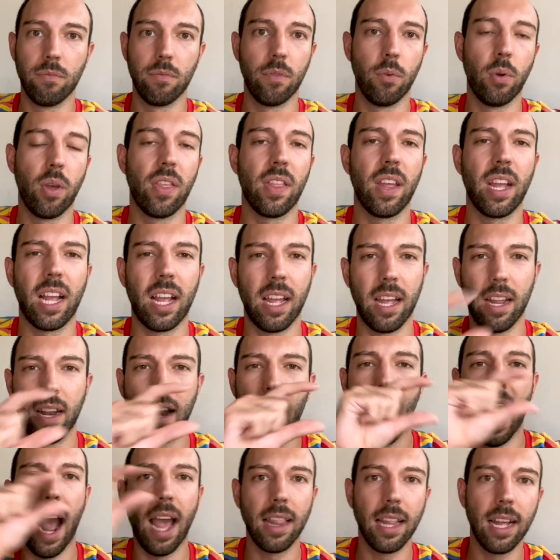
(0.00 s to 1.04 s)
with like it
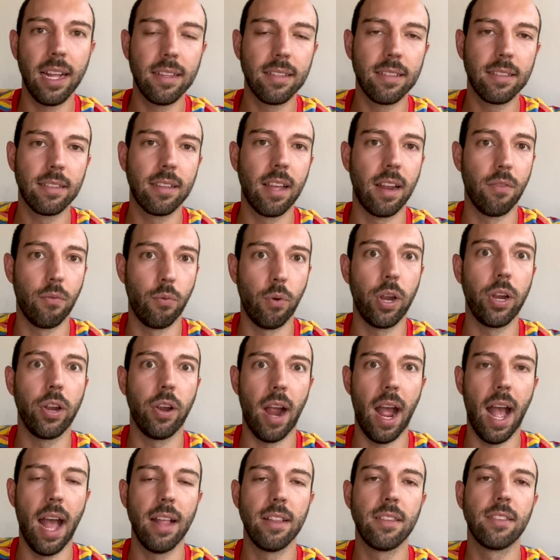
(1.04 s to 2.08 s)
highlights kind of where you're
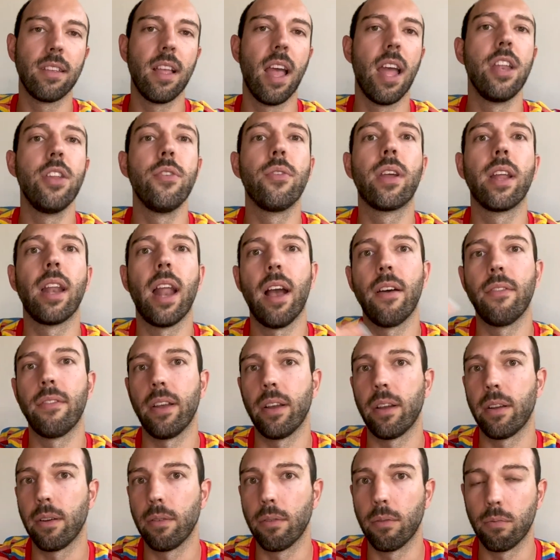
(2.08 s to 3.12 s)
at, and you can have
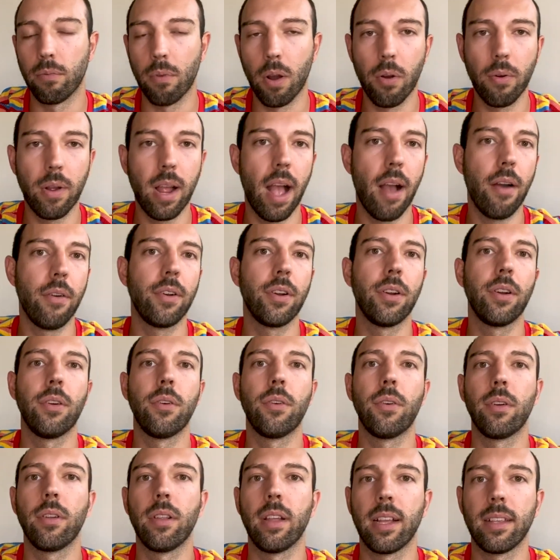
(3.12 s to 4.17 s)
like a row counter
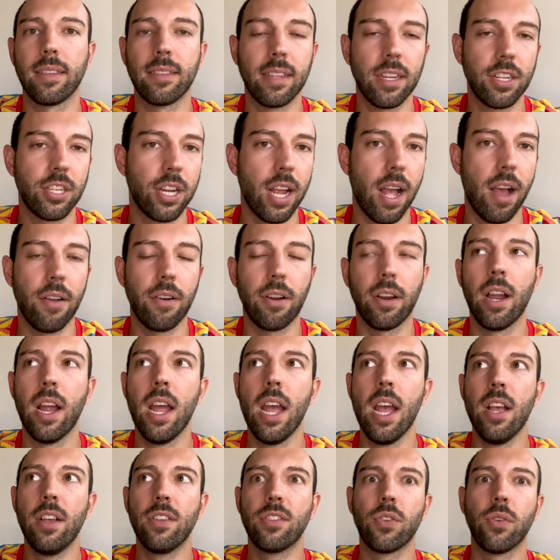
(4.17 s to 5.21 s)
or like stitch counter.
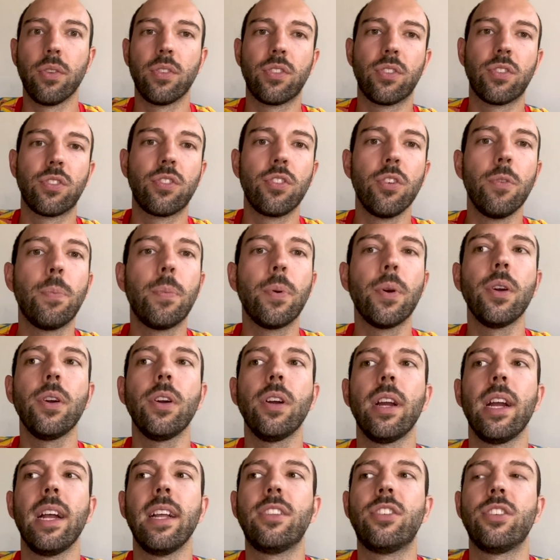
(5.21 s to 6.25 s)
So it's
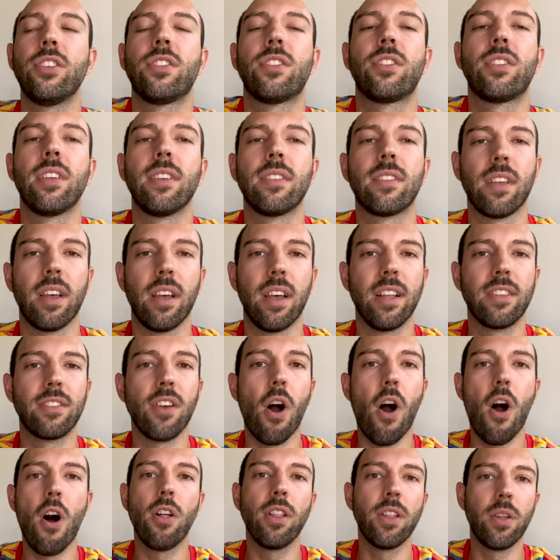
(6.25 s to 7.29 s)
super. It just is. It's
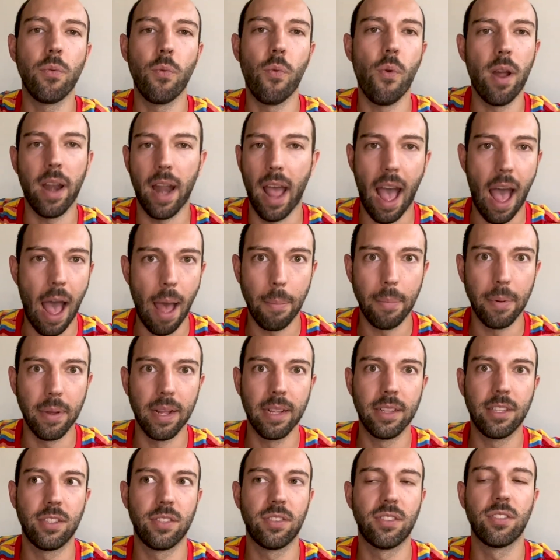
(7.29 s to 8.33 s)
all in one app.
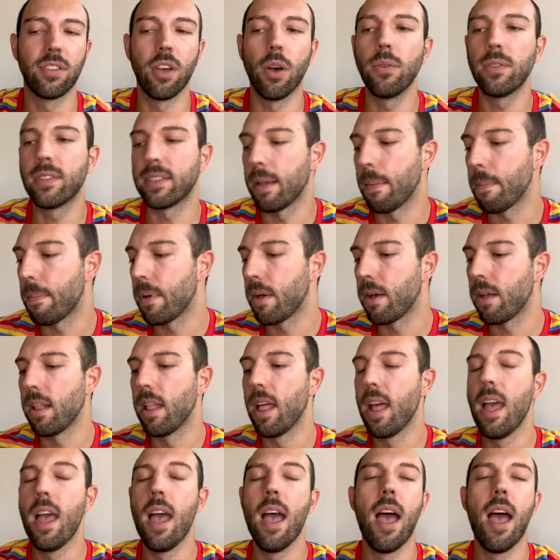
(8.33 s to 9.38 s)
It's so simple.
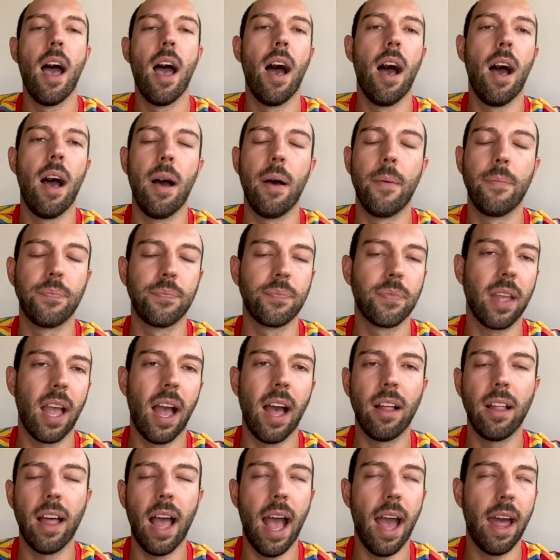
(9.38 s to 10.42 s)
Um,
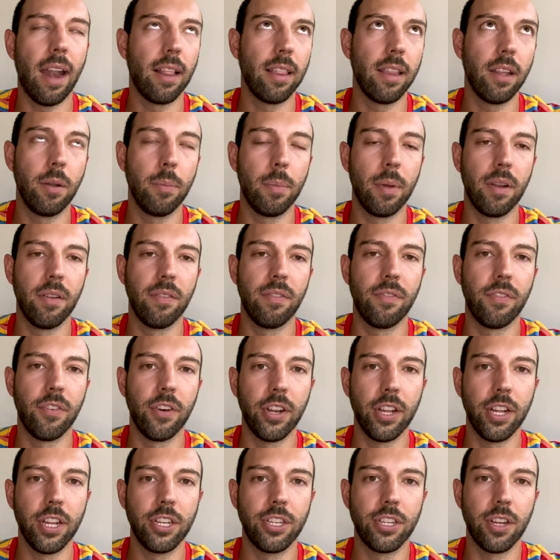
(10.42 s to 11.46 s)
I'll add a little bit of
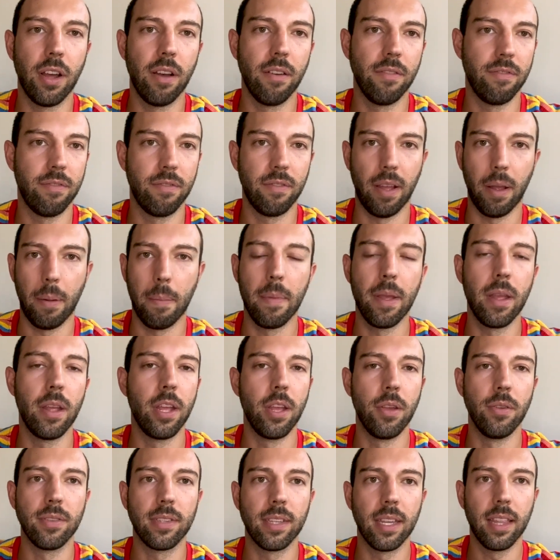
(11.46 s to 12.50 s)
footage of like me
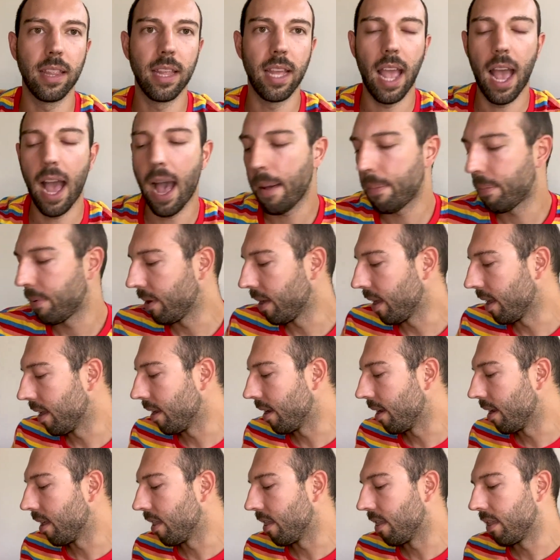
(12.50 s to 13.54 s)
using the app
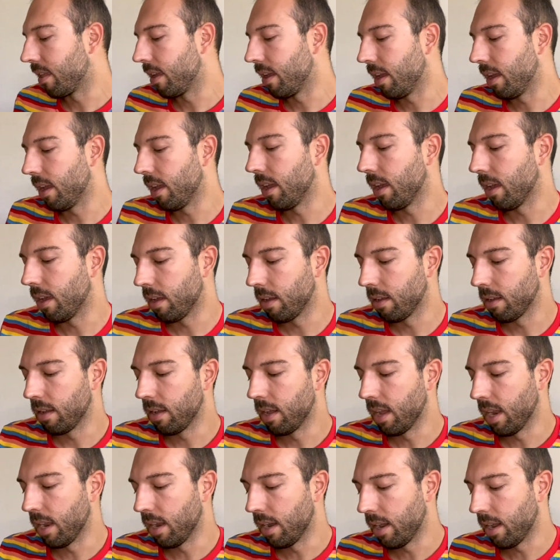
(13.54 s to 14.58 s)
in the
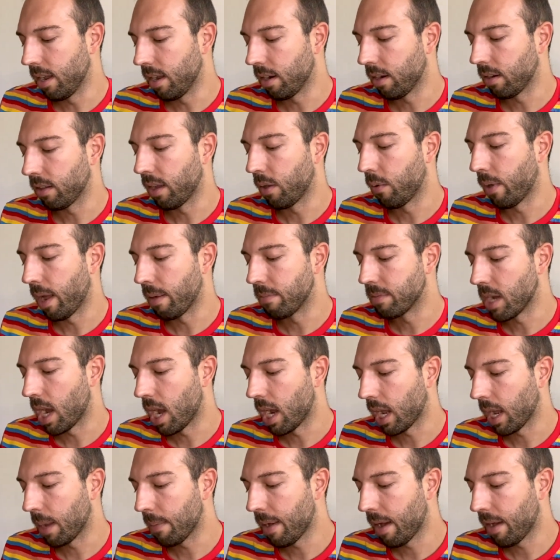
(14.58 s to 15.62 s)
in here, like when I'm
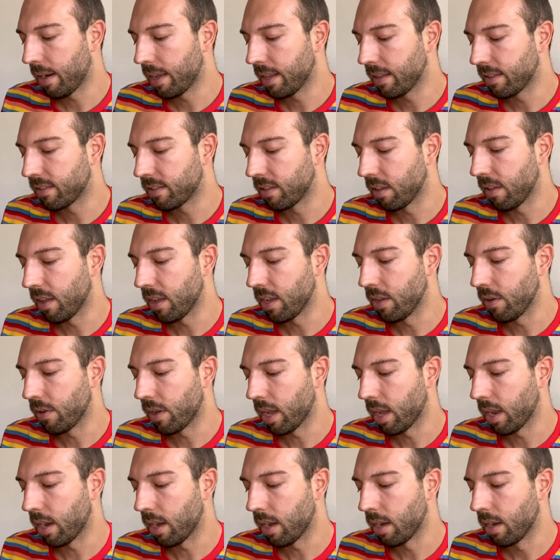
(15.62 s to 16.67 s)
talking about it, so that you
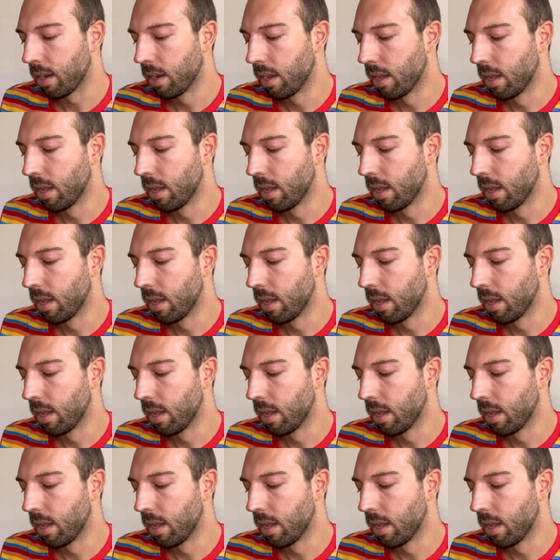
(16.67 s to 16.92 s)
can.